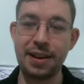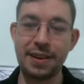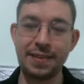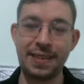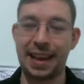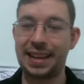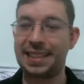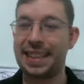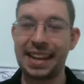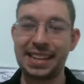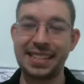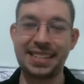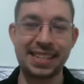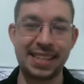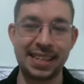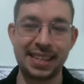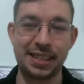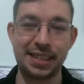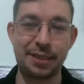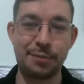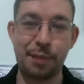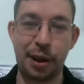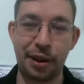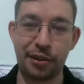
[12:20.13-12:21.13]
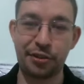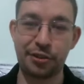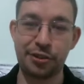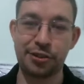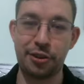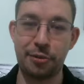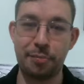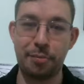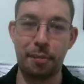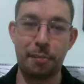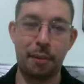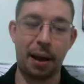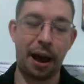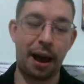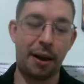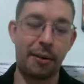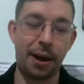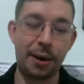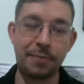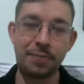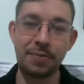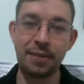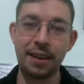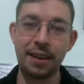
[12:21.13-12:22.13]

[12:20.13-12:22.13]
Like, that's his special superpower.